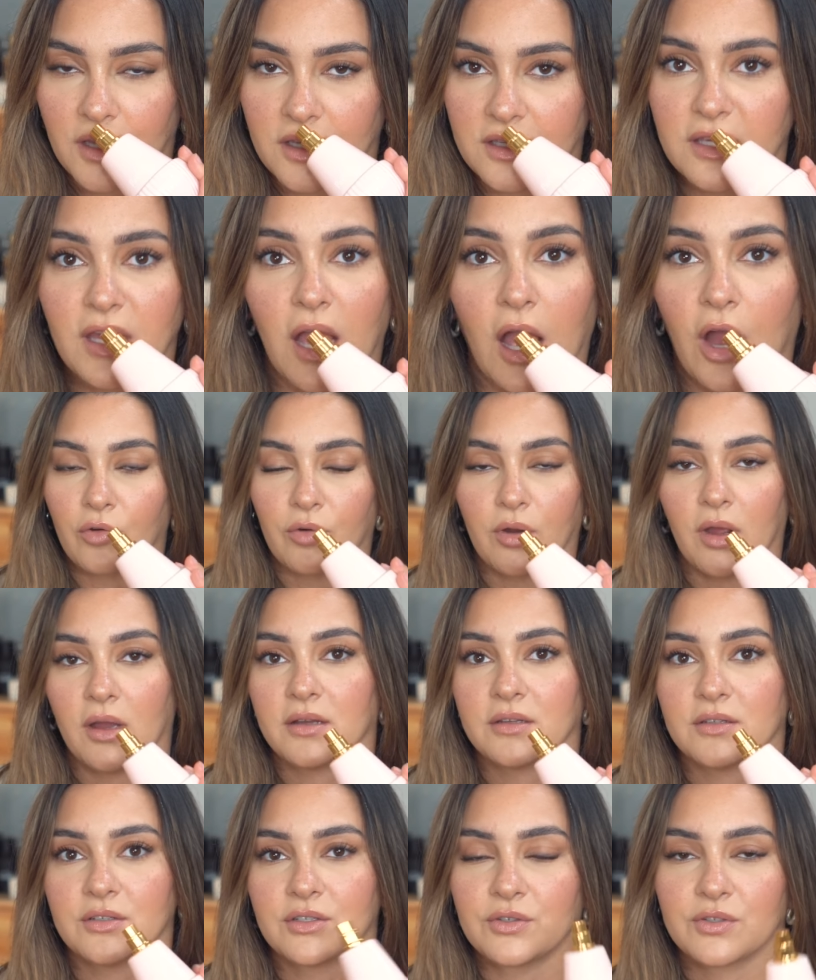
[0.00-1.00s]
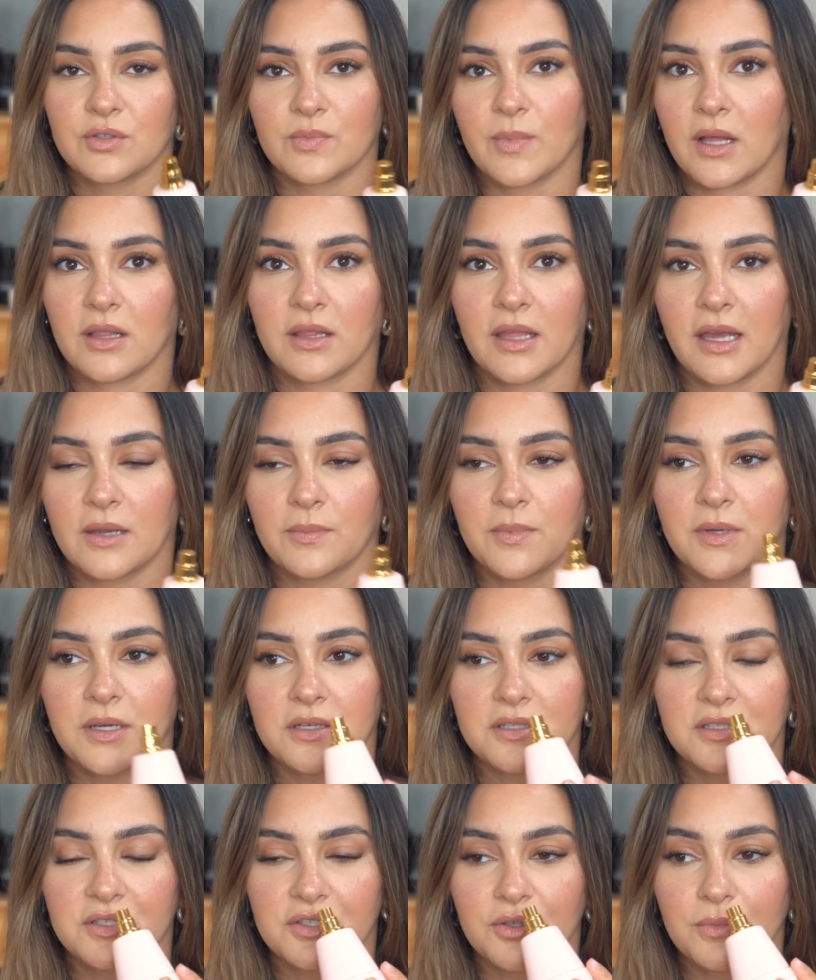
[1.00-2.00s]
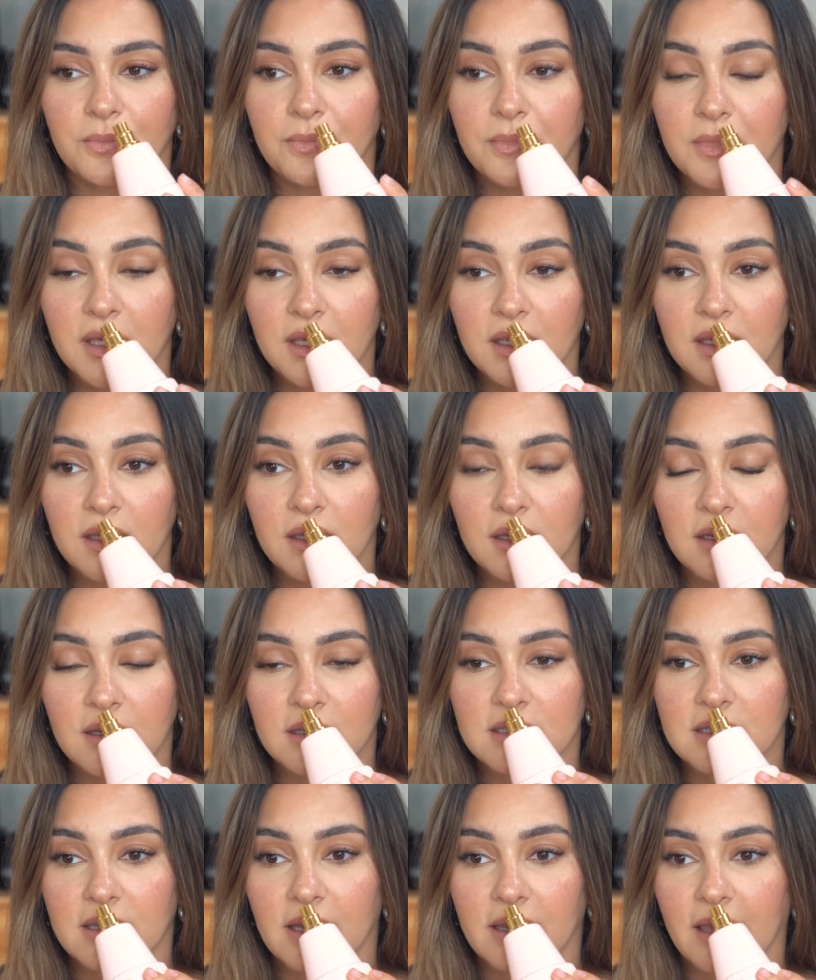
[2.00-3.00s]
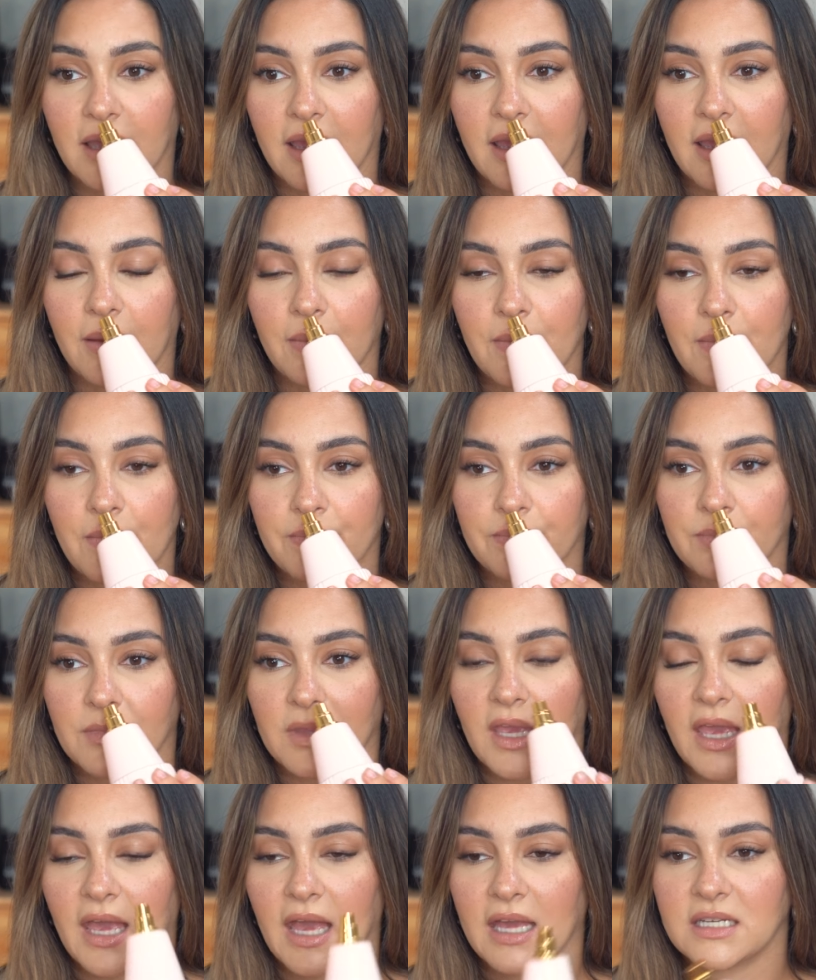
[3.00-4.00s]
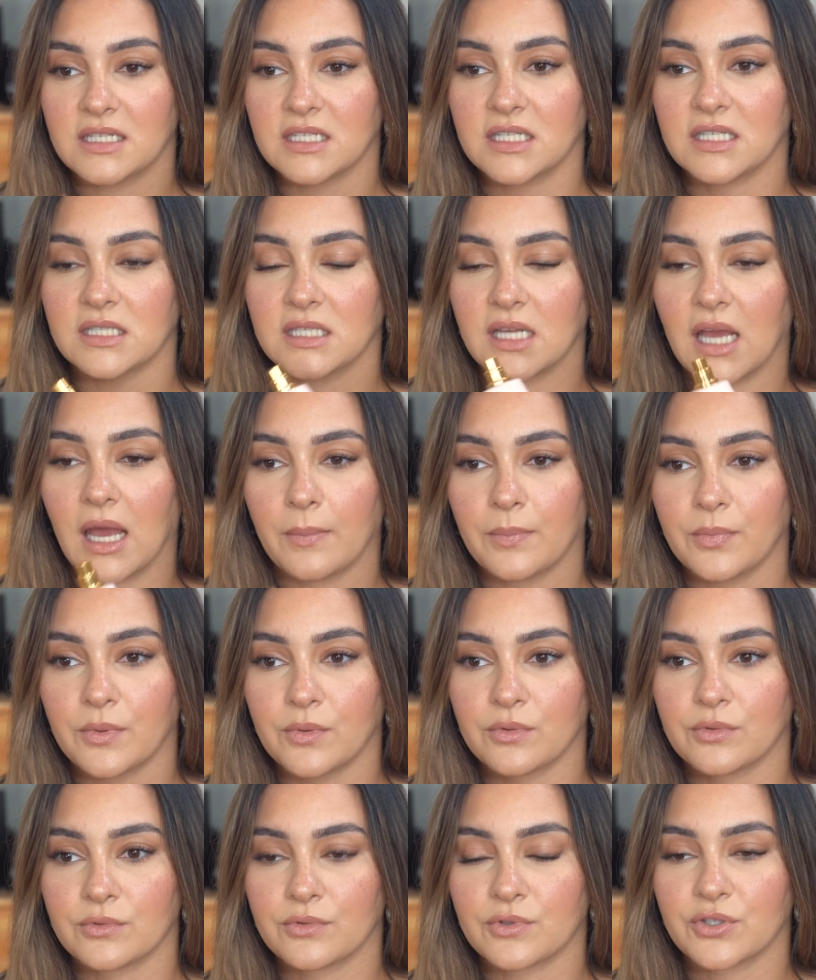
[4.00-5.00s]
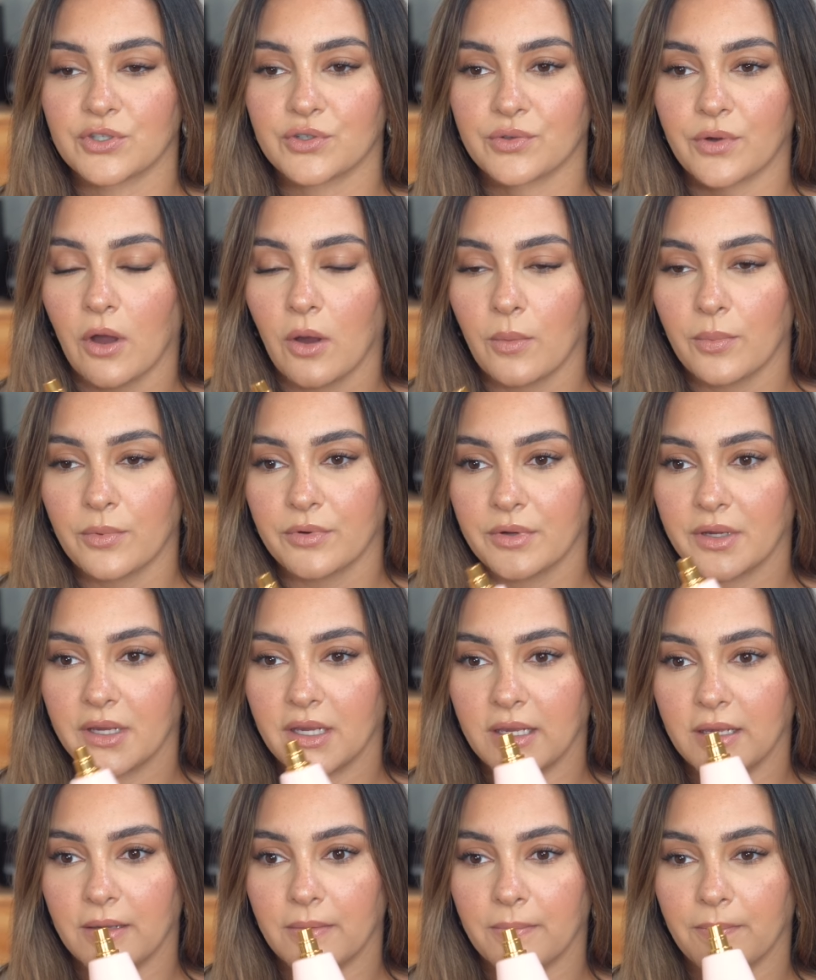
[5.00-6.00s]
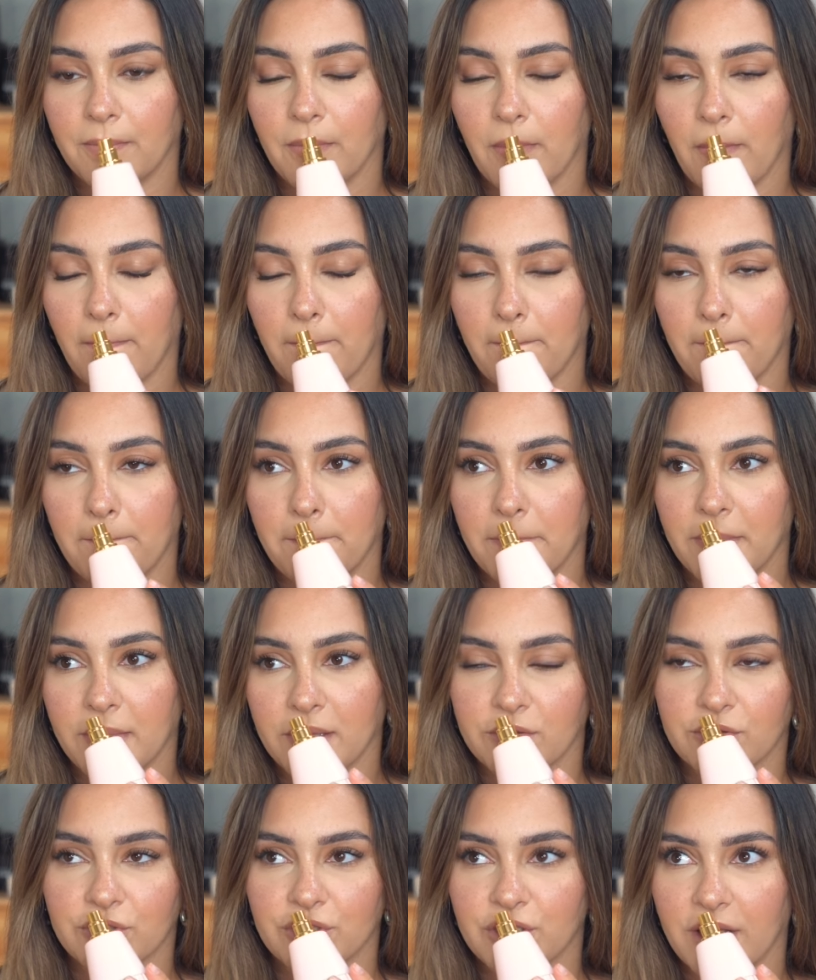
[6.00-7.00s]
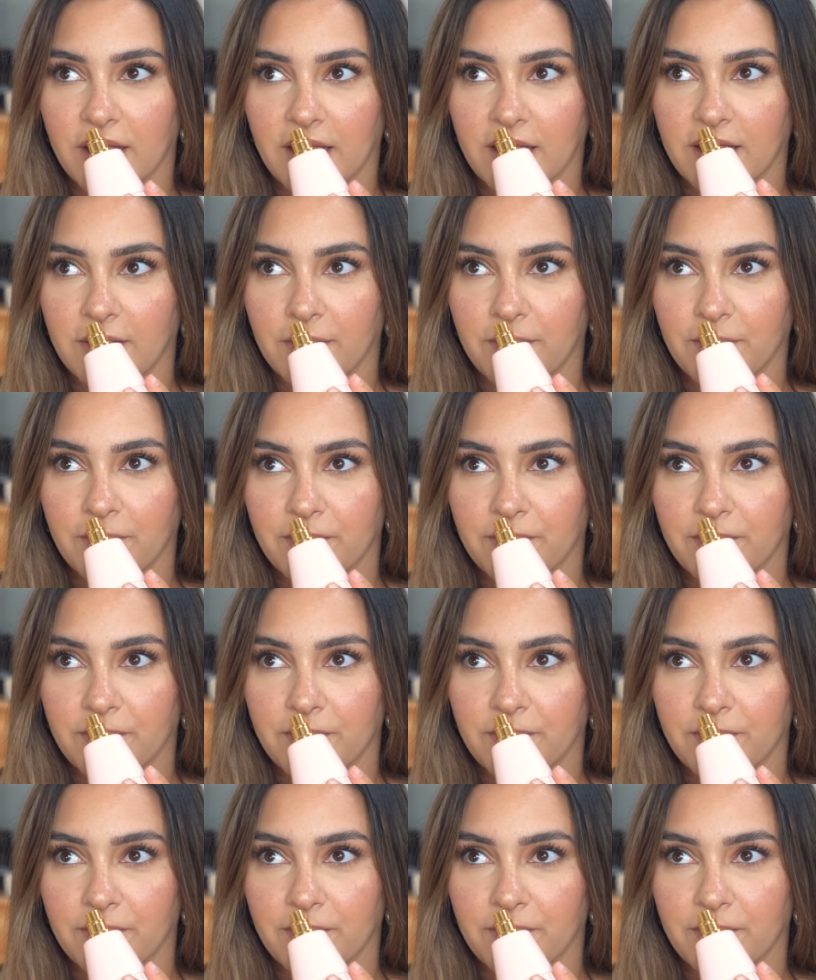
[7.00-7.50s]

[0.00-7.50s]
Yara to smell like, because to me it's like a candied apple strawberry milkshake.